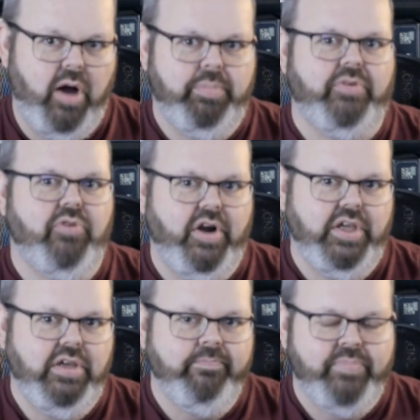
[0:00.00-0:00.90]
and
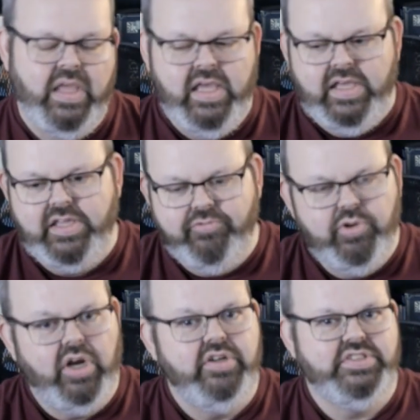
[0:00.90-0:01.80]
running, give you
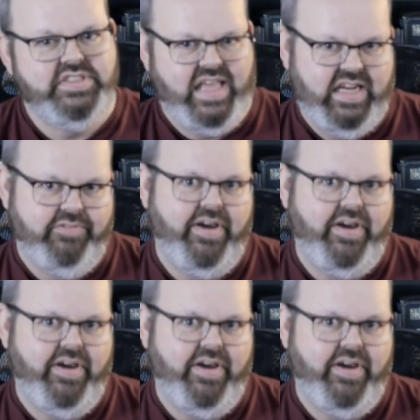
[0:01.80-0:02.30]
an understanding of